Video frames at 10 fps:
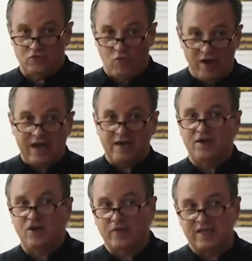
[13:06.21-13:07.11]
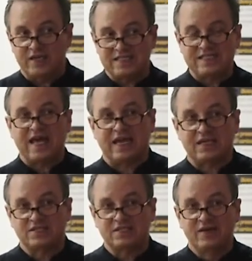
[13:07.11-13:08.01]
One had to do with the
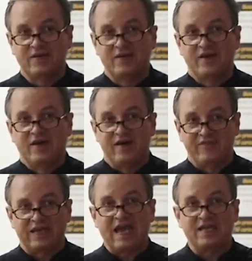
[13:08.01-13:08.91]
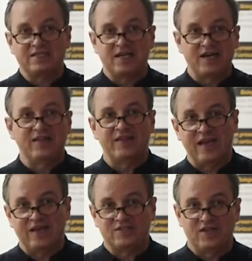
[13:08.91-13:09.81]
aesthetics of a case that another
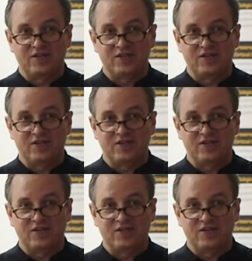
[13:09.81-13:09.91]
dentist did.